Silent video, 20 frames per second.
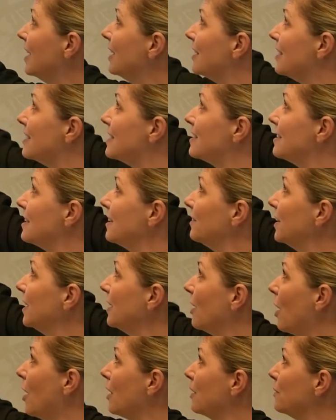The steering
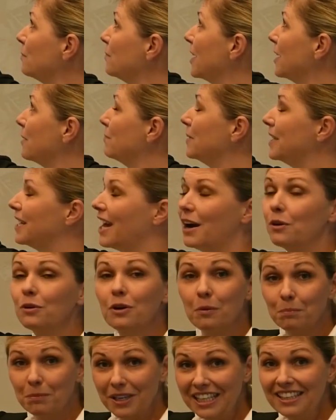column can be now
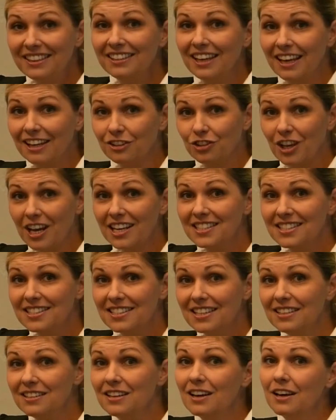completely
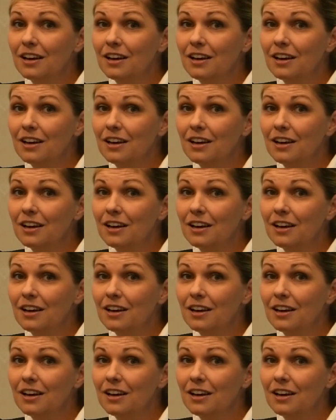adjusted